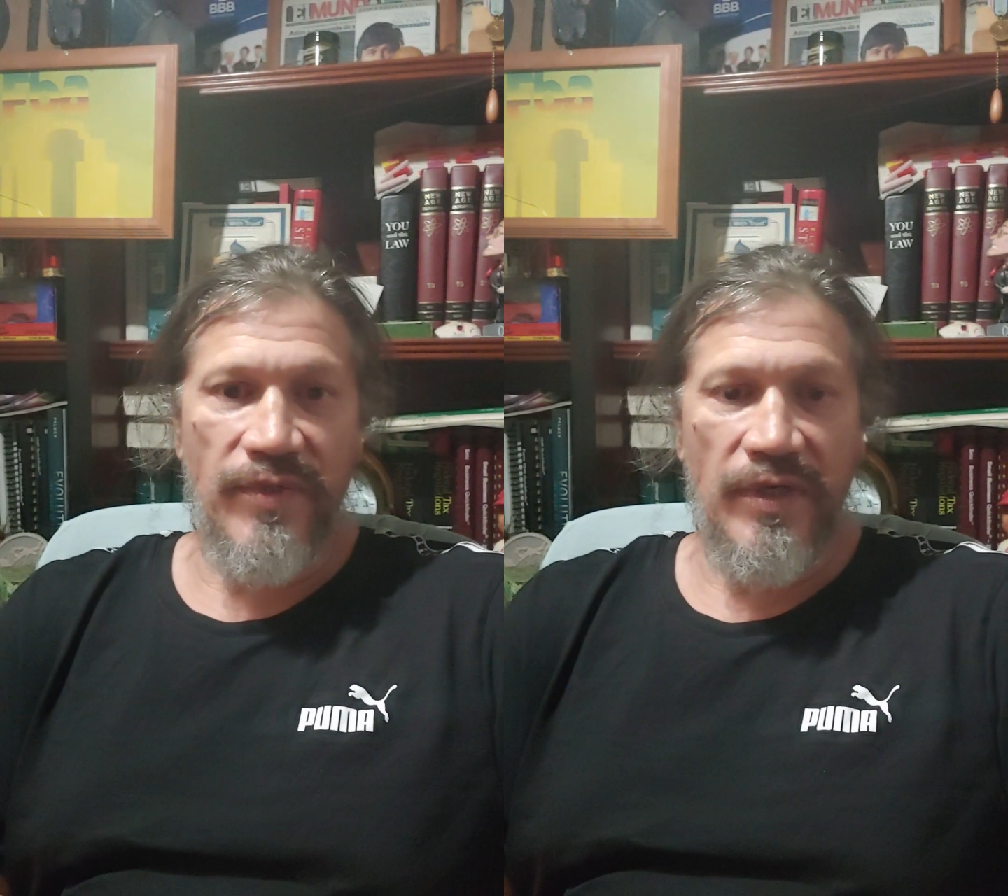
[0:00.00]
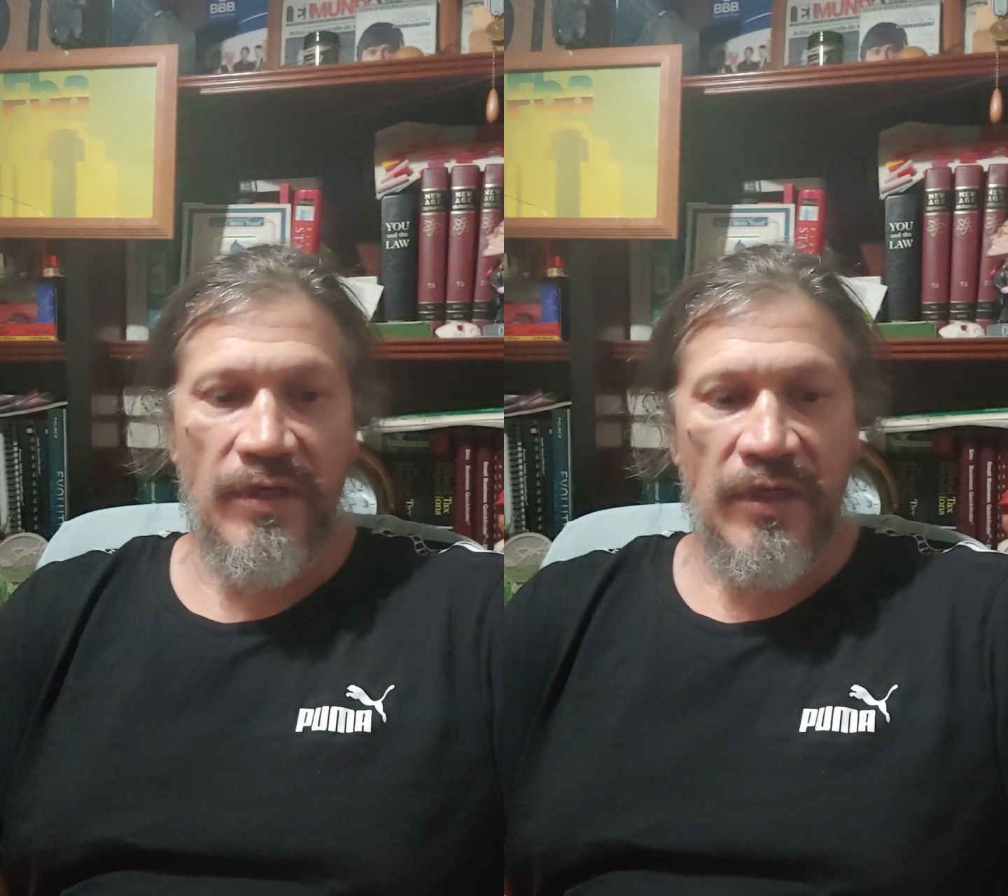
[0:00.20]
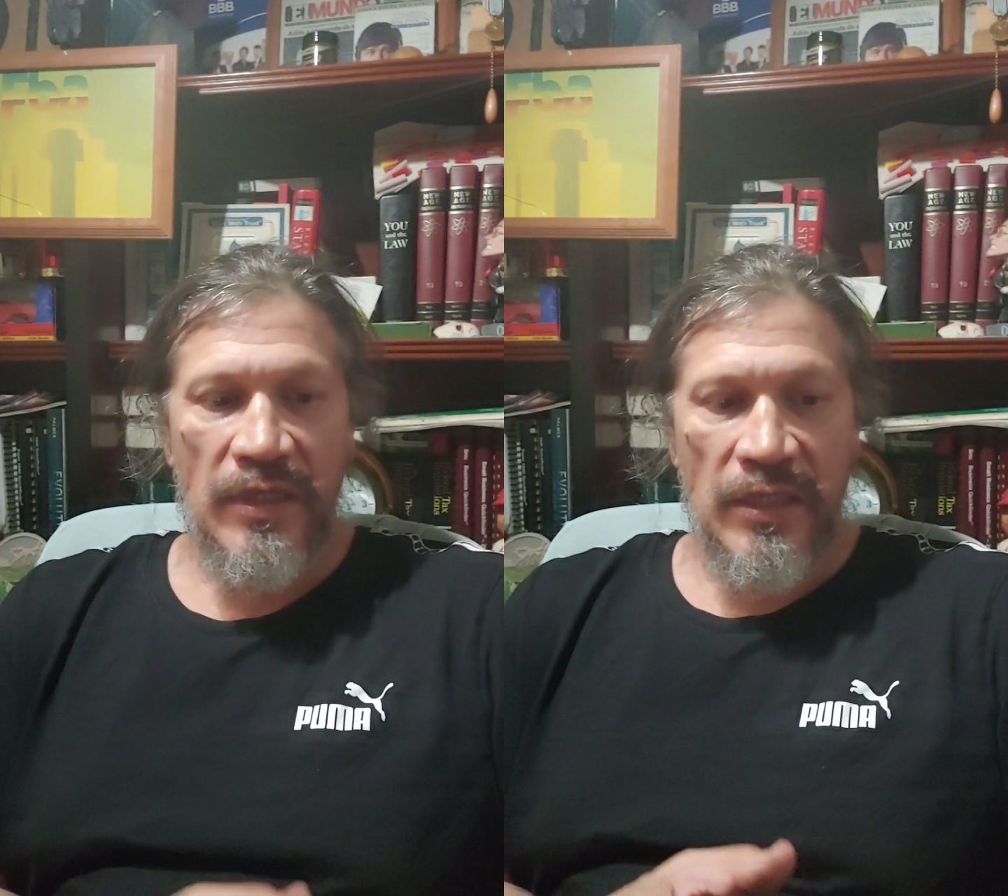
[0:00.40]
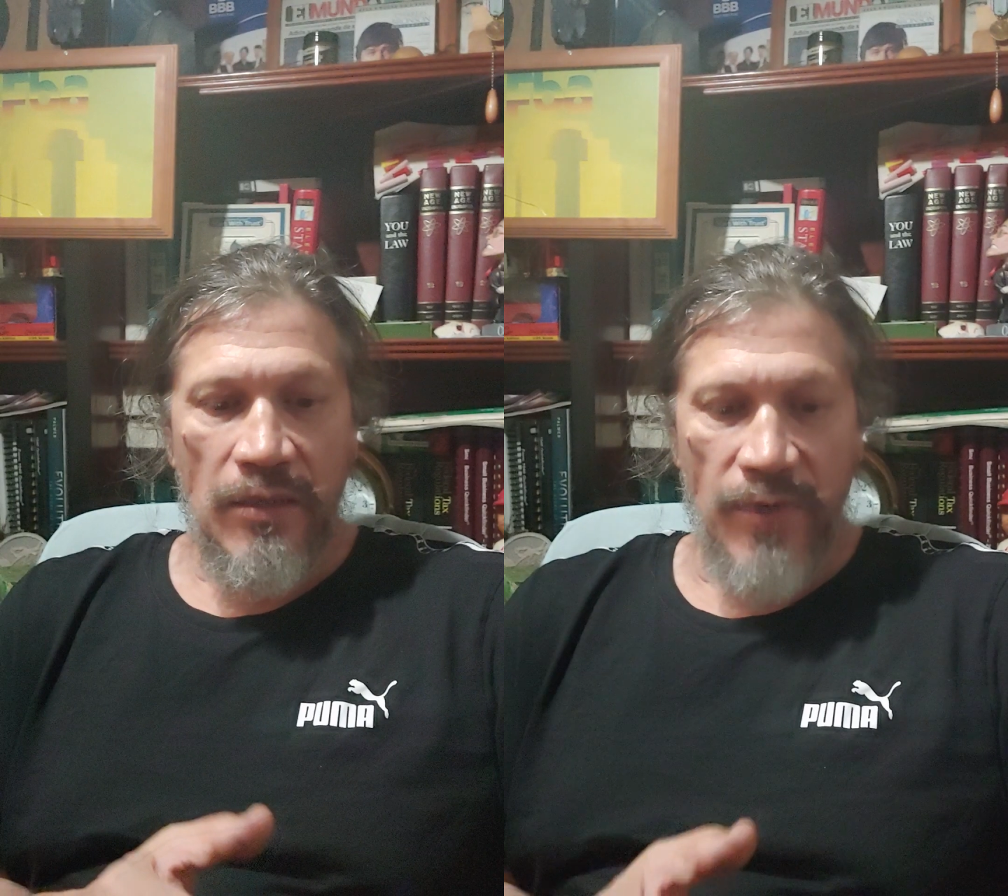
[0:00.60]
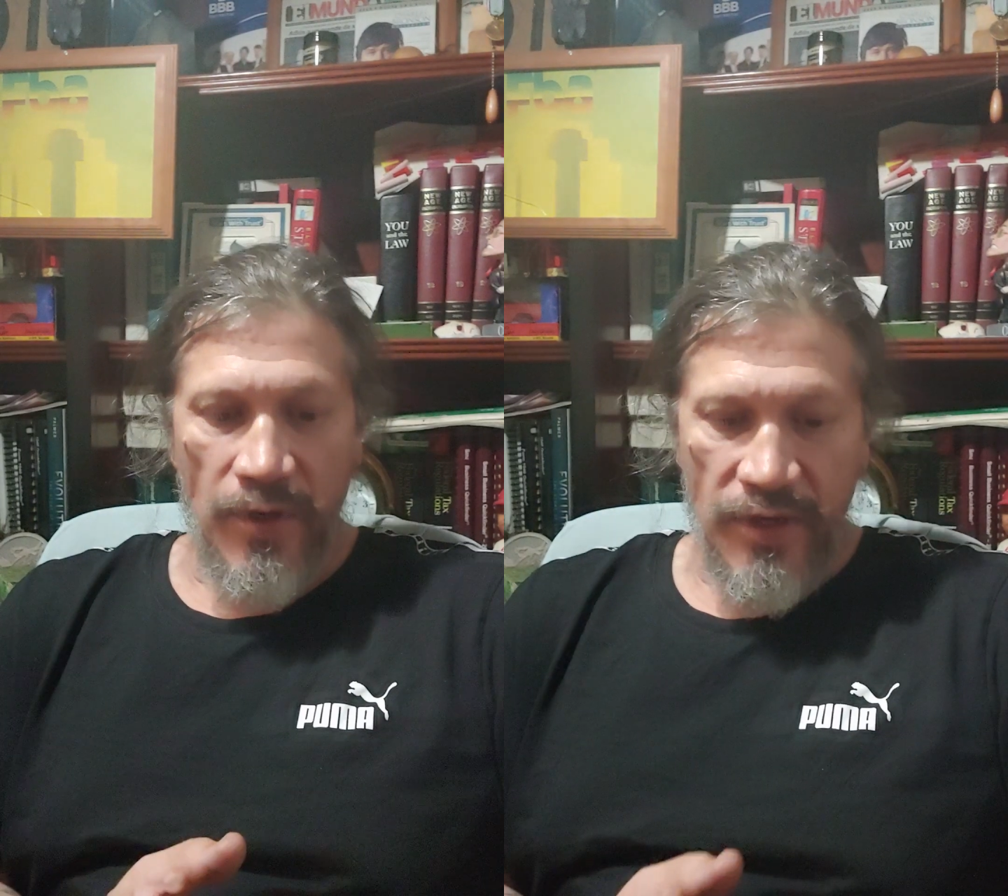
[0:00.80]
But
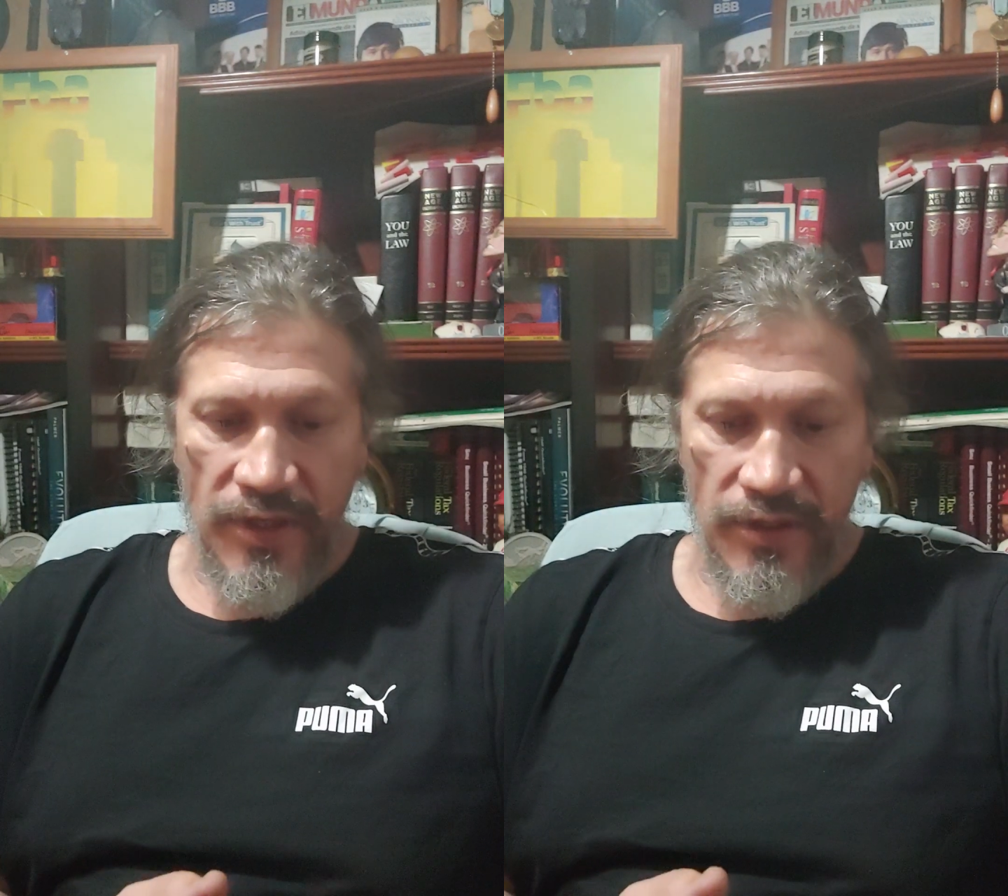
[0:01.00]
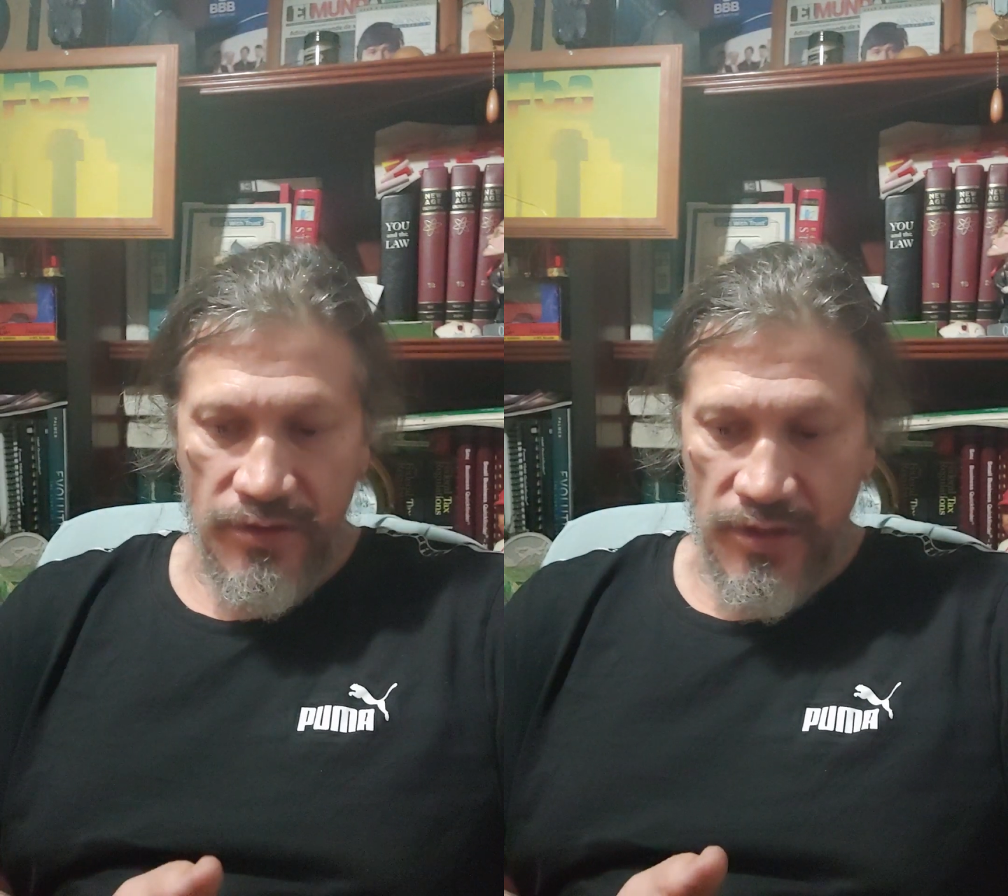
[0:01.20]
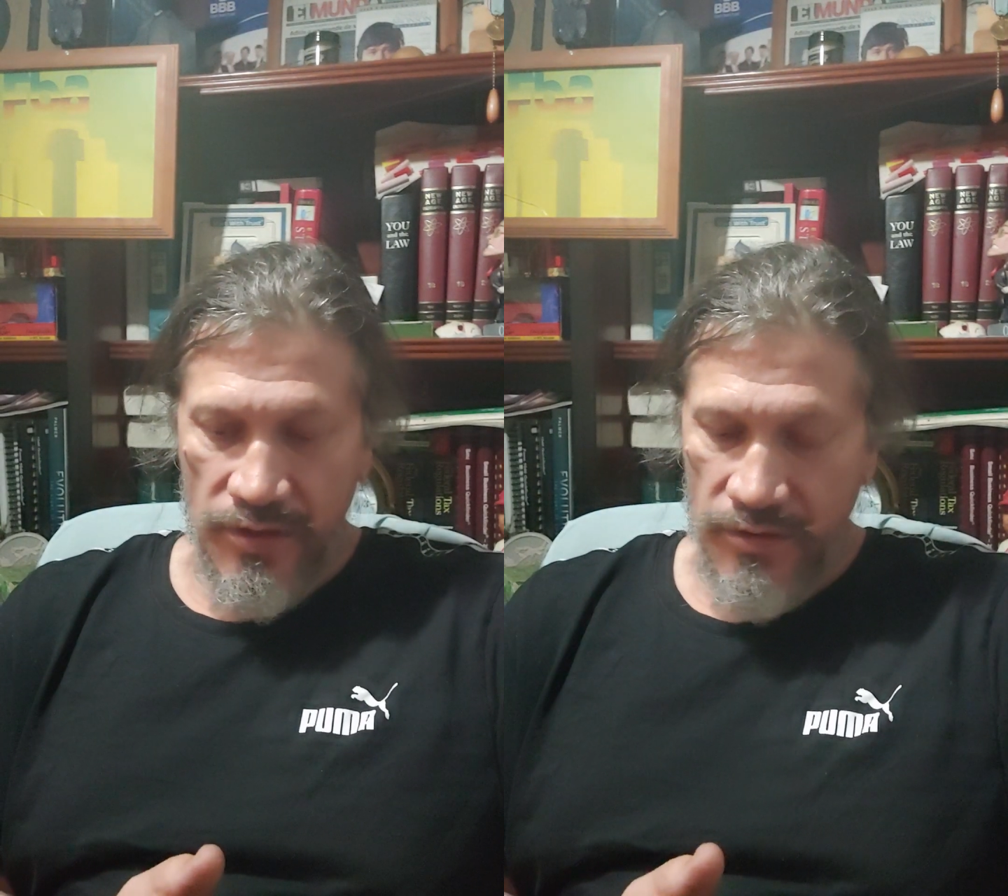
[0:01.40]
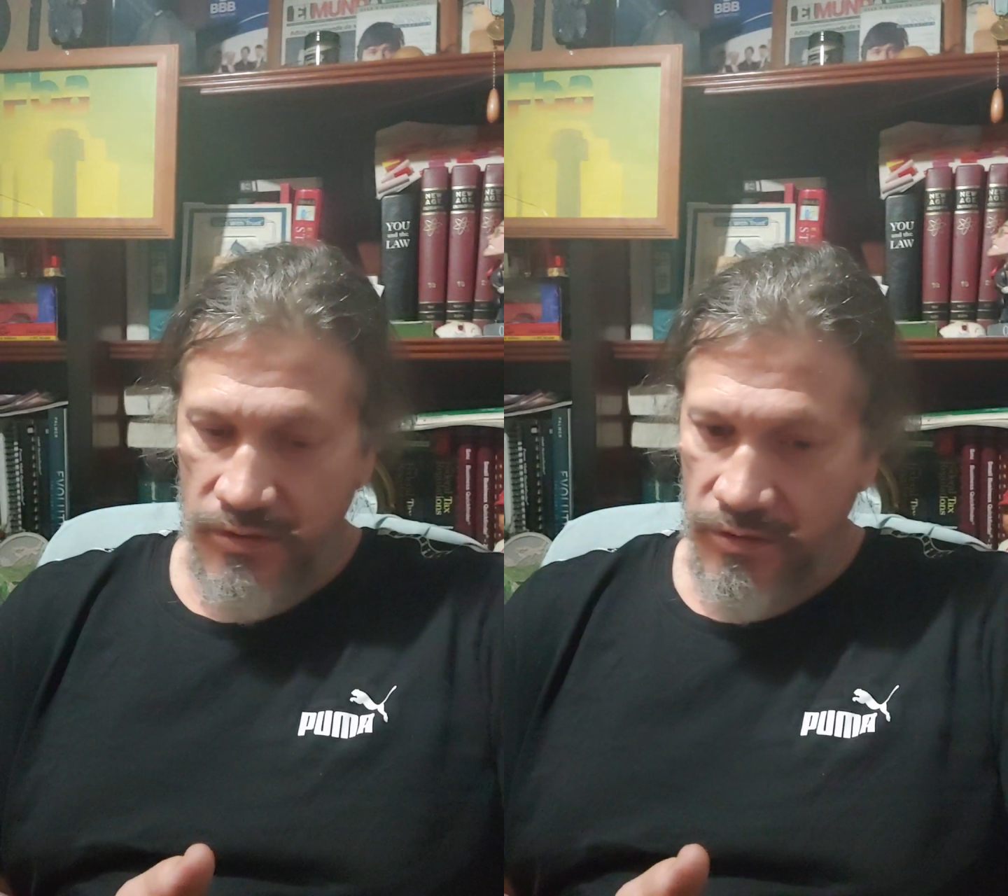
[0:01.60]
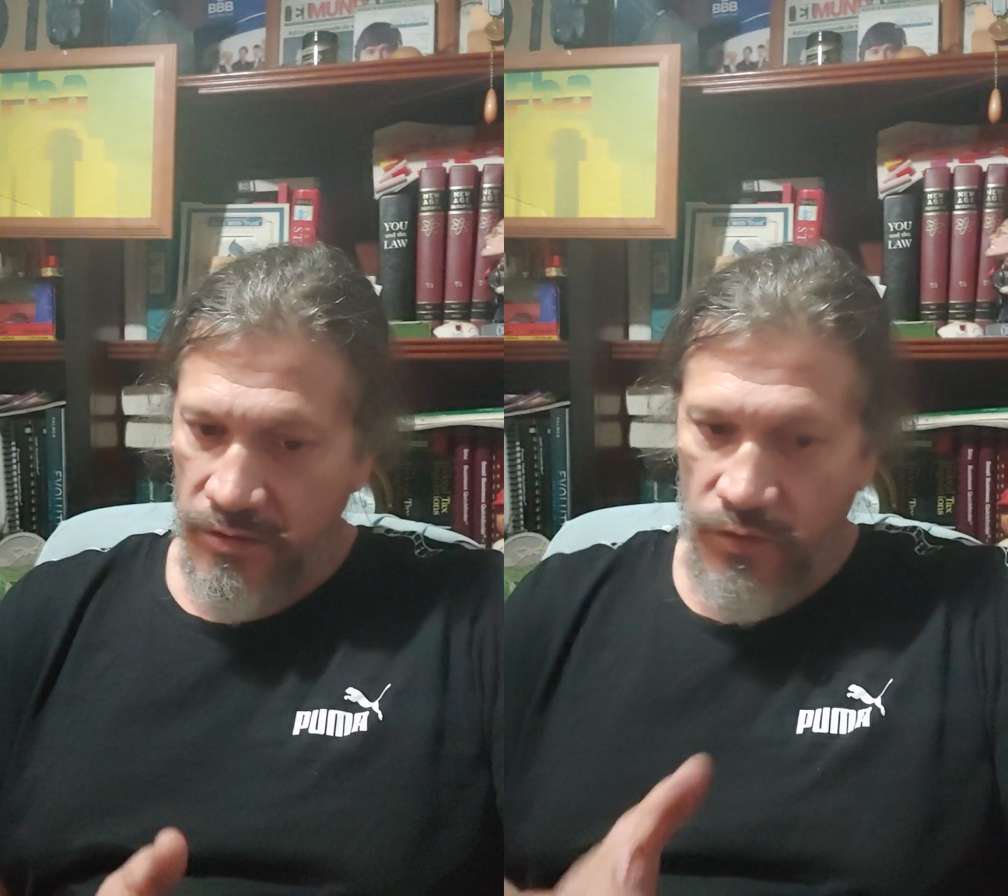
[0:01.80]
American
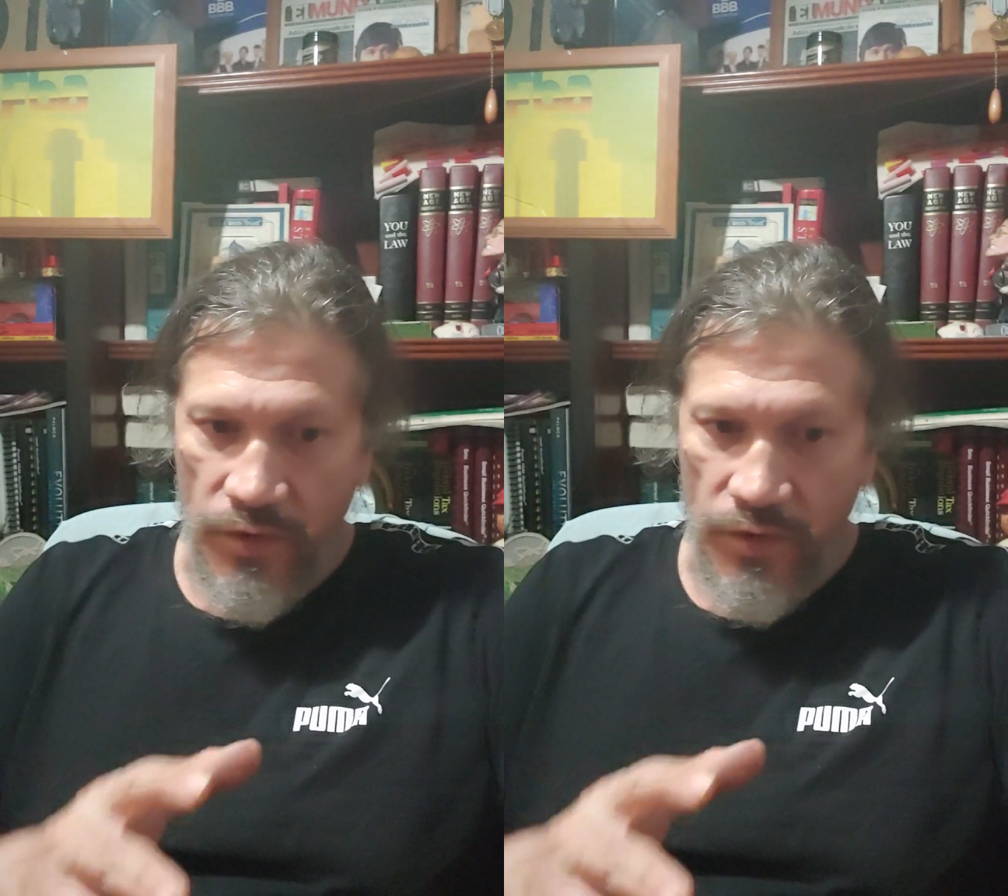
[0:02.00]
is